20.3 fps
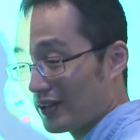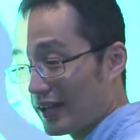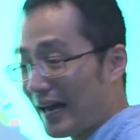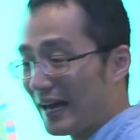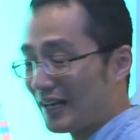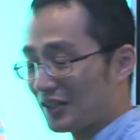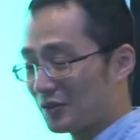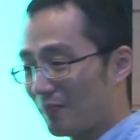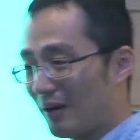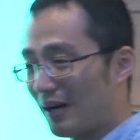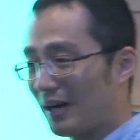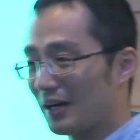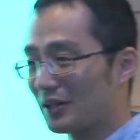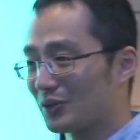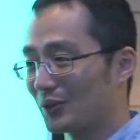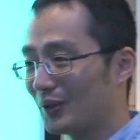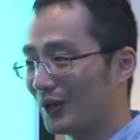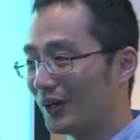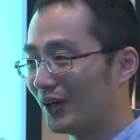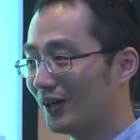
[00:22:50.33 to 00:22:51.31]
last
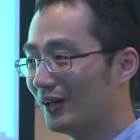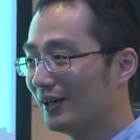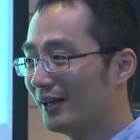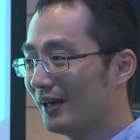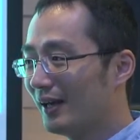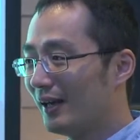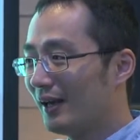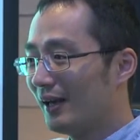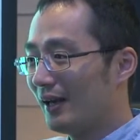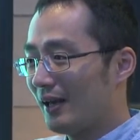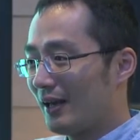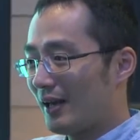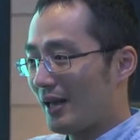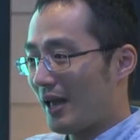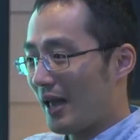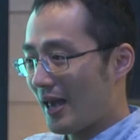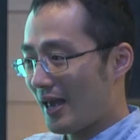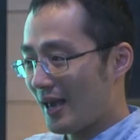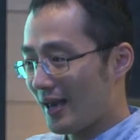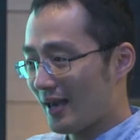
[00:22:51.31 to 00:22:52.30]
module,
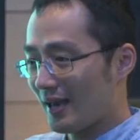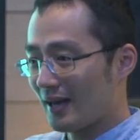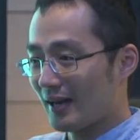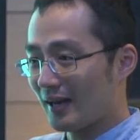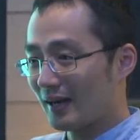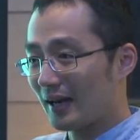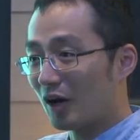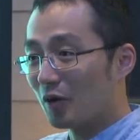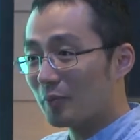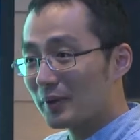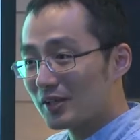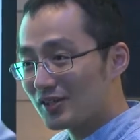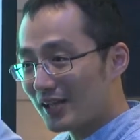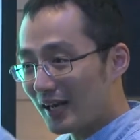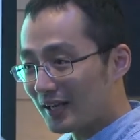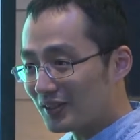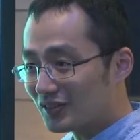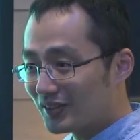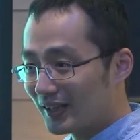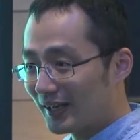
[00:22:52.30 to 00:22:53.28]
and I'll be
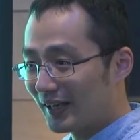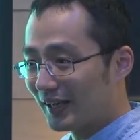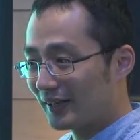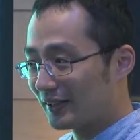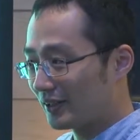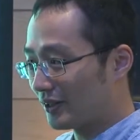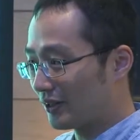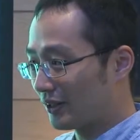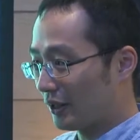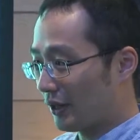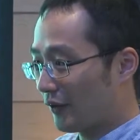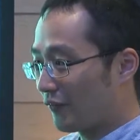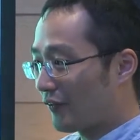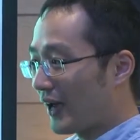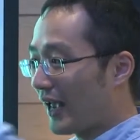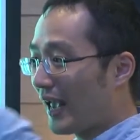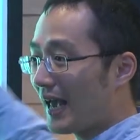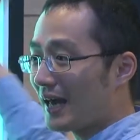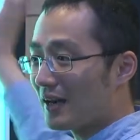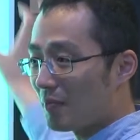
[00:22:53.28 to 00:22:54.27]
testing, if I
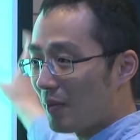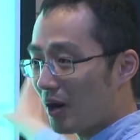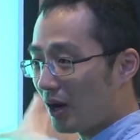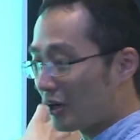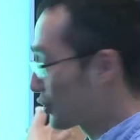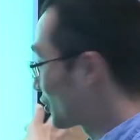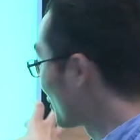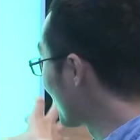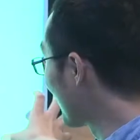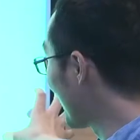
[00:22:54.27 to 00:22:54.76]
add a module